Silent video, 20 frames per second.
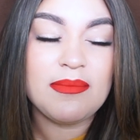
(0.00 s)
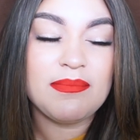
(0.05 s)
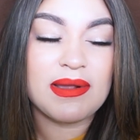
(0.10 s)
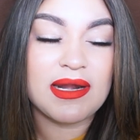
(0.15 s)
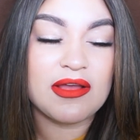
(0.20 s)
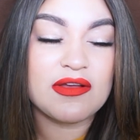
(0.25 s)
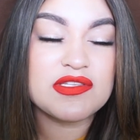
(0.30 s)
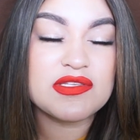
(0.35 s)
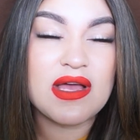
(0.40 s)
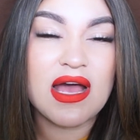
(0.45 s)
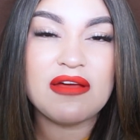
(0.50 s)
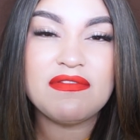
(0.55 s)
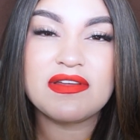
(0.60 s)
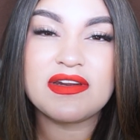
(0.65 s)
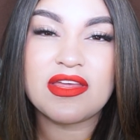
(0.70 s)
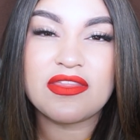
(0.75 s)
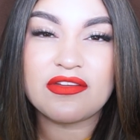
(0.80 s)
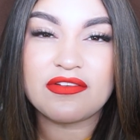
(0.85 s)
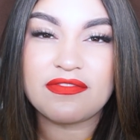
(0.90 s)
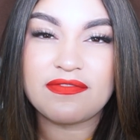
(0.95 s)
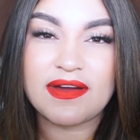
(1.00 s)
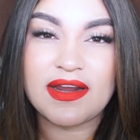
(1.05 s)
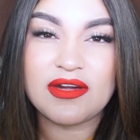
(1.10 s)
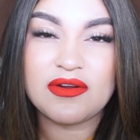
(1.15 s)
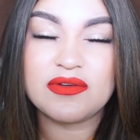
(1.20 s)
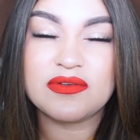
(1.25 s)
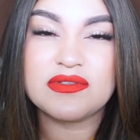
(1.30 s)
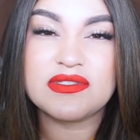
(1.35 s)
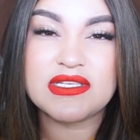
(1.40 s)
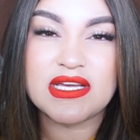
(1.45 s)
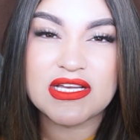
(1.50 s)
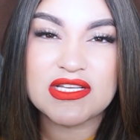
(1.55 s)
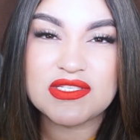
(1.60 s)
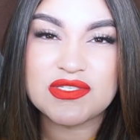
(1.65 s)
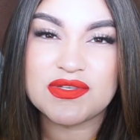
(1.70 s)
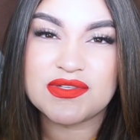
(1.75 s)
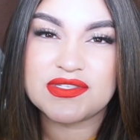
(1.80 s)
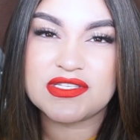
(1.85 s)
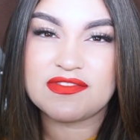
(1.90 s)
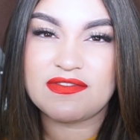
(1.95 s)
But I also have another friend who
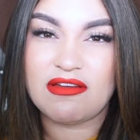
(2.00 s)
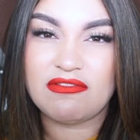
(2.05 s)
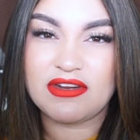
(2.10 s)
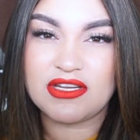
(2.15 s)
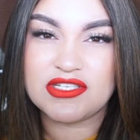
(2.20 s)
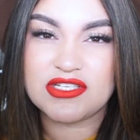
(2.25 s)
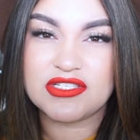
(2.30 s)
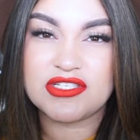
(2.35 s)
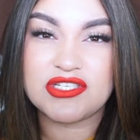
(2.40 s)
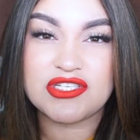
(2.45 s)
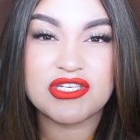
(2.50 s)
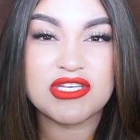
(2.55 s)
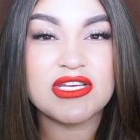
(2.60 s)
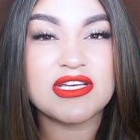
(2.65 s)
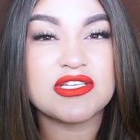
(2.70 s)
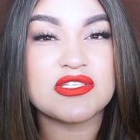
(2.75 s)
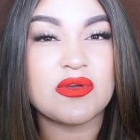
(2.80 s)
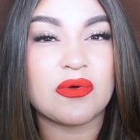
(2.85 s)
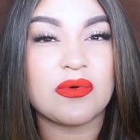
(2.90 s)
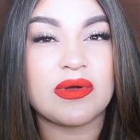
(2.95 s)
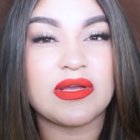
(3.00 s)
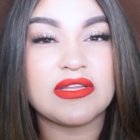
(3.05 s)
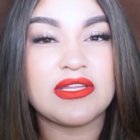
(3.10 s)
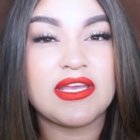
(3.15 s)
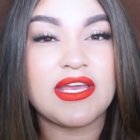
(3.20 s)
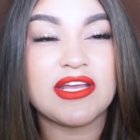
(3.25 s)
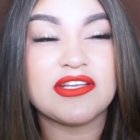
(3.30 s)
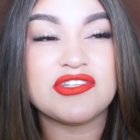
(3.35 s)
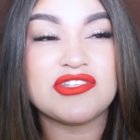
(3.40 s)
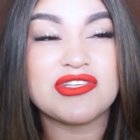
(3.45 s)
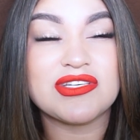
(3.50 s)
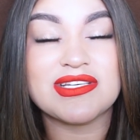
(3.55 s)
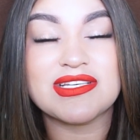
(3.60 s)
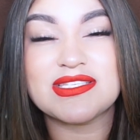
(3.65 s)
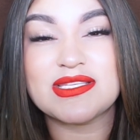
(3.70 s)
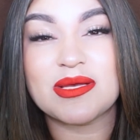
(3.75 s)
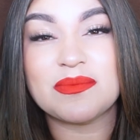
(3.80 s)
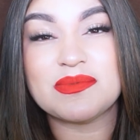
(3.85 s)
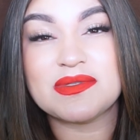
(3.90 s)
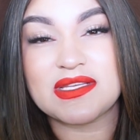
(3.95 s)
does use this foundation. She is oily and she
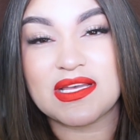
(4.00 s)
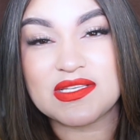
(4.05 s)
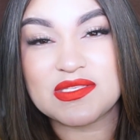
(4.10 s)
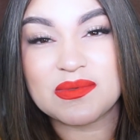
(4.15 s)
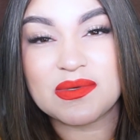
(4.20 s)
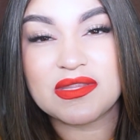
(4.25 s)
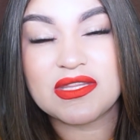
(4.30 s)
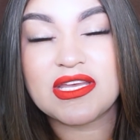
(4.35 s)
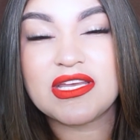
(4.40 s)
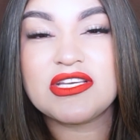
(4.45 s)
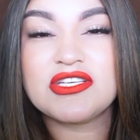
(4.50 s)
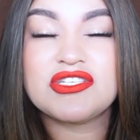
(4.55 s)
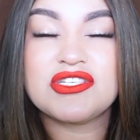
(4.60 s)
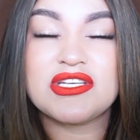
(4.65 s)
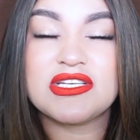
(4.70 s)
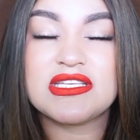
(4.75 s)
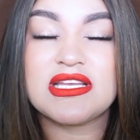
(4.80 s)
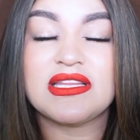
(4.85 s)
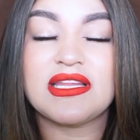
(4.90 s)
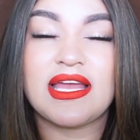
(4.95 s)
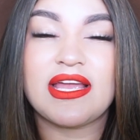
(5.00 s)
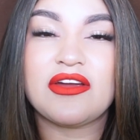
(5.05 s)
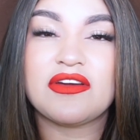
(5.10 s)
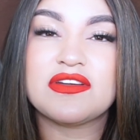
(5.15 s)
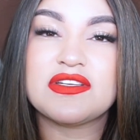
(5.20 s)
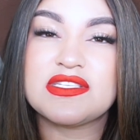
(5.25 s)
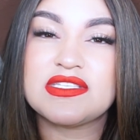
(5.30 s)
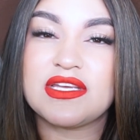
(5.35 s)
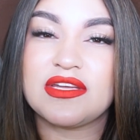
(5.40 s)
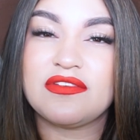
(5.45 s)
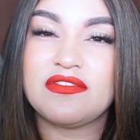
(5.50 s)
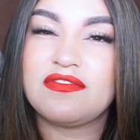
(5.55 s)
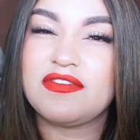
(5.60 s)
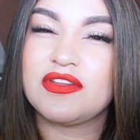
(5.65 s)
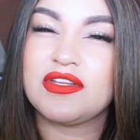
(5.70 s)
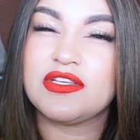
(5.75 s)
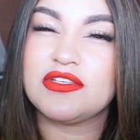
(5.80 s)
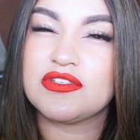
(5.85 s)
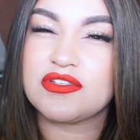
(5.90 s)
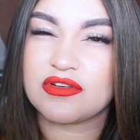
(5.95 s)
is obsessed with it. She doesn't like her skin
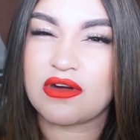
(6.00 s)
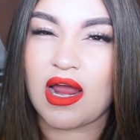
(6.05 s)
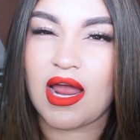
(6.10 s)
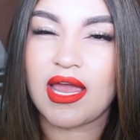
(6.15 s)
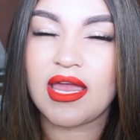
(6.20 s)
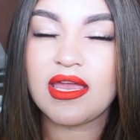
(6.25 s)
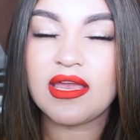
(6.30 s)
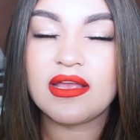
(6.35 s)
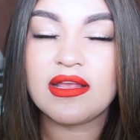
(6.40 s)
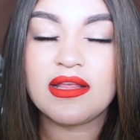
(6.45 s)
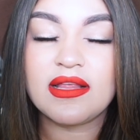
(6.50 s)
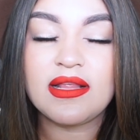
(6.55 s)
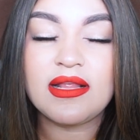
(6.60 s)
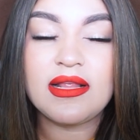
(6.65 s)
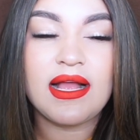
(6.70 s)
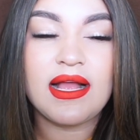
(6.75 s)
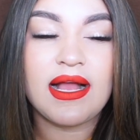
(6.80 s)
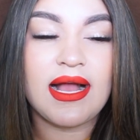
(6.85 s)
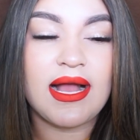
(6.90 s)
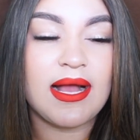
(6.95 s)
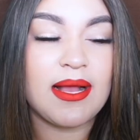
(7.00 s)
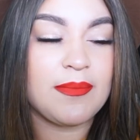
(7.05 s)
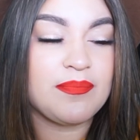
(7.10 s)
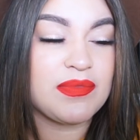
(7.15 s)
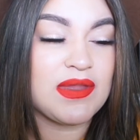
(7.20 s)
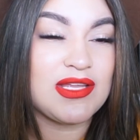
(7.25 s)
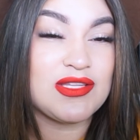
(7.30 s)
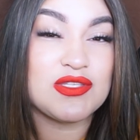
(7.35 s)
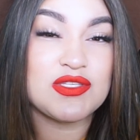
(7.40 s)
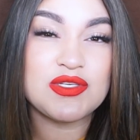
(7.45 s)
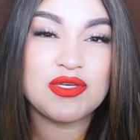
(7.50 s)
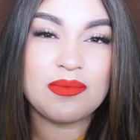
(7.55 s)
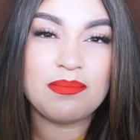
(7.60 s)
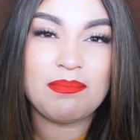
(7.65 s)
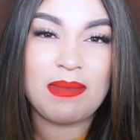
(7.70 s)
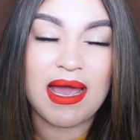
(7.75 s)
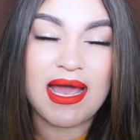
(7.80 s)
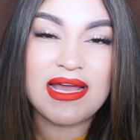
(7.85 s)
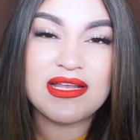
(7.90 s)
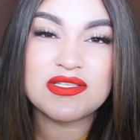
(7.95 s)
feeling dry and too
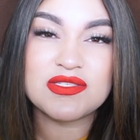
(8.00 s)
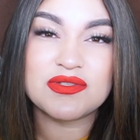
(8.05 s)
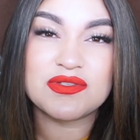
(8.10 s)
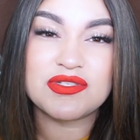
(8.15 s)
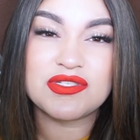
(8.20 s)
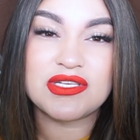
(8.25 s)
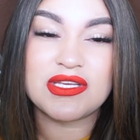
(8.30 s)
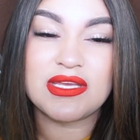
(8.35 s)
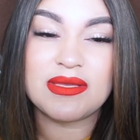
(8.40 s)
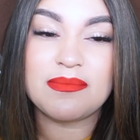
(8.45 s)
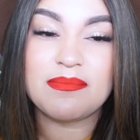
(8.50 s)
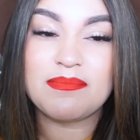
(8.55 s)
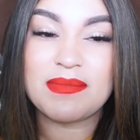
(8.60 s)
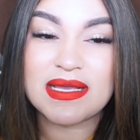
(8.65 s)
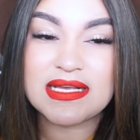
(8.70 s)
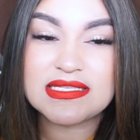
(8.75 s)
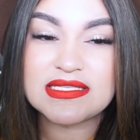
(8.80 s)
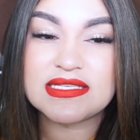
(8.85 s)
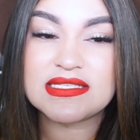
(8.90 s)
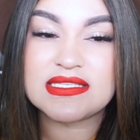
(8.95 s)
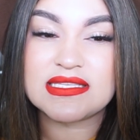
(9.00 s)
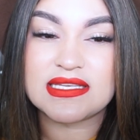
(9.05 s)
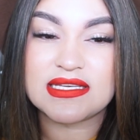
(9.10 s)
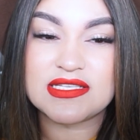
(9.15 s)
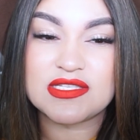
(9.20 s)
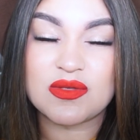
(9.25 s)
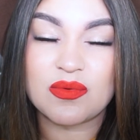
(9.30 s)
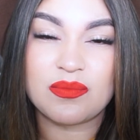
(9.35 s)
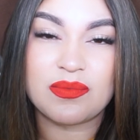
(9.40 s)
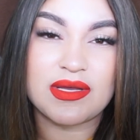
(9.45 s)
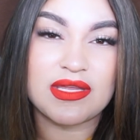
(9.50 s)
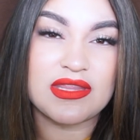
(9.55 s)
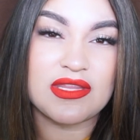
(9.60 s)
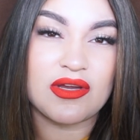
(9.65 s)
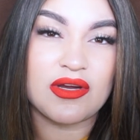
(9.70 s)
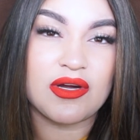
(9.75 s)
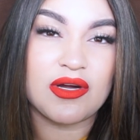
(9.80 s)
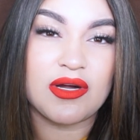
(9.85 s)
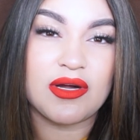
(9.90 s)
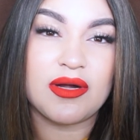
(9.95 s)
matte, so she mixes this with
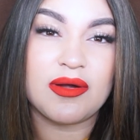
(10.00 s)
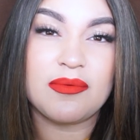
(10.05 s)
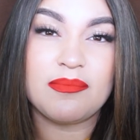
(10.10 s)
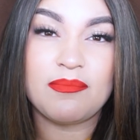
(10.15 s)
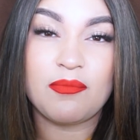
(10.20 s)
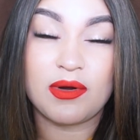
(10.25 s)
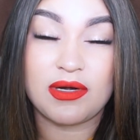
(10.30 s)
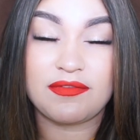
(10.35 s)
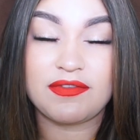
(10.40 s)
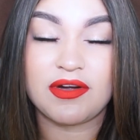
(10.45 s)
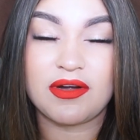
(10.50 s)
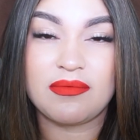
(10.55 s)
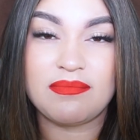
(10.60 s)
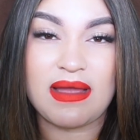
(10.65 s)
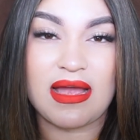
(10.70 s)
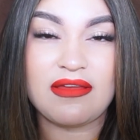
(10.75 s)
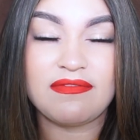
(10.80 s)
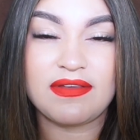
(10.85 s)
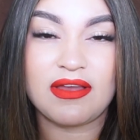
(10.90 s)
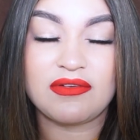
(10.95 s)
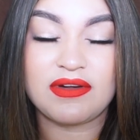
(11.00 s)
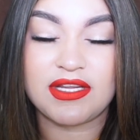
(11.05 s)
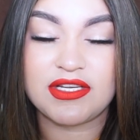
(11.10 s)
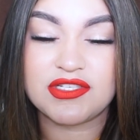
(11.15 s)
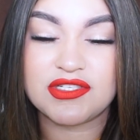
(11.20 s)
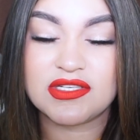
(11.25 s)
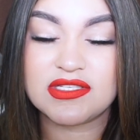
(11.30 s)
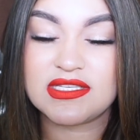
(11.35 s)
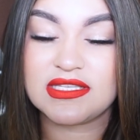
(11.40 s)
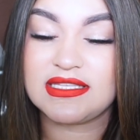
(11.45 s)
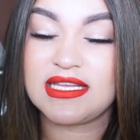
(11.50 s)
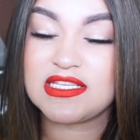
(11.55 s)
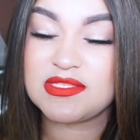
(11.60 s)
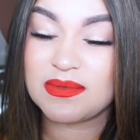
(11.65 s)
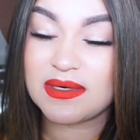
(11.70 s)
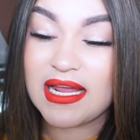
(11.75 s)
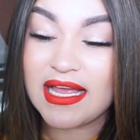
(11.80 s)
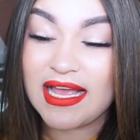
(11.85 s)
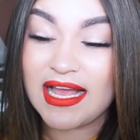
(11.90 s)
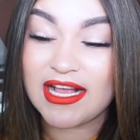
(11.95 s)
her one of her matte foundations, and that's
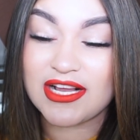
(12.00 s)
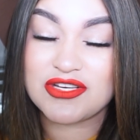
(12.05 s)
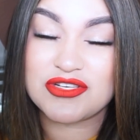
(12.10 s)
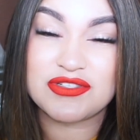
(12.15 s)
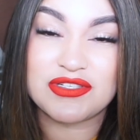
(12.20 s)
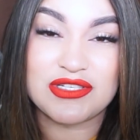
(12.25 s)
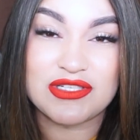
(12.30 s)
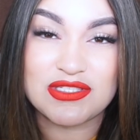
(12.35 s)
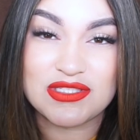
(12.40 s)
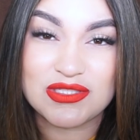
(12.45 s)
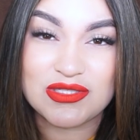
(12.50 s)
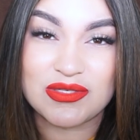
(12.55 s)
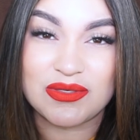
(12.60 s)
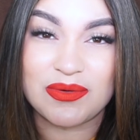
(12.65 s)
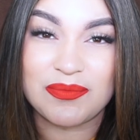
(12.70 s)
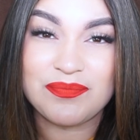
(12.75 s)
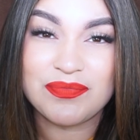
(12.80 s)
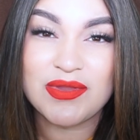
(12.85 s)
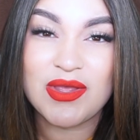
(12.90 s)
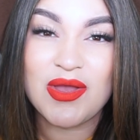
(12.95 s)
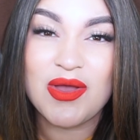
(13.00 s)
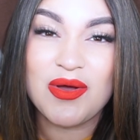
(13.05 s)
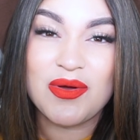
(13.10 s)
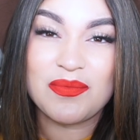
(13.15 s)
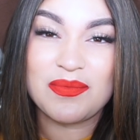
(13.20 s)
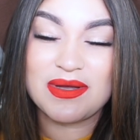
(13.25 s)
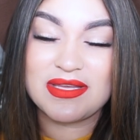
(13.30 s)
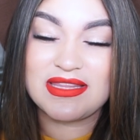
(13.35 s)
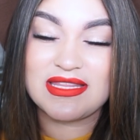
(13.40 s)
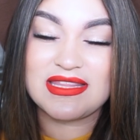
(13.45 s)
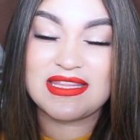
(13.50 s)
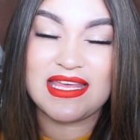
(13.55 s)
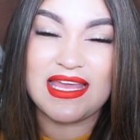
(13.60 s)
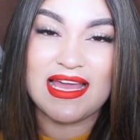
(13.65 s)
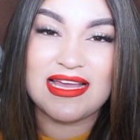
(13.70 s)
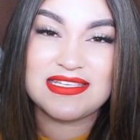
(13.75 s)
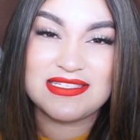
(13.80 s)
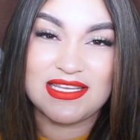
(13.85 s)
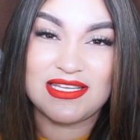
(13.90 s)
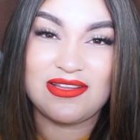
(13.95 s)
what I actually do with the
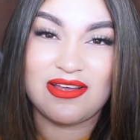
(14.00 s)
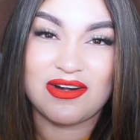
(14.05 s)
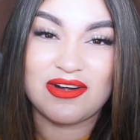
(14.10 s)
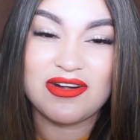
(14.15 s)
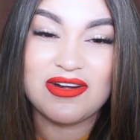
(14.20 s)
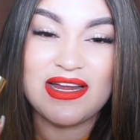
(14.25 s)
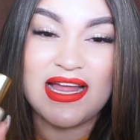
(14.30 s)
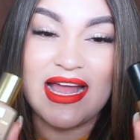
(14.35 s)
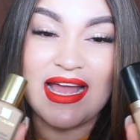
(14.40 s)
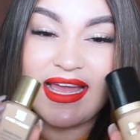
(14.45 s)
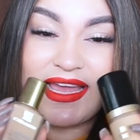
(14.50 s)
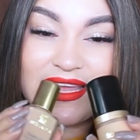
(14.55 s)
Estee Lauder.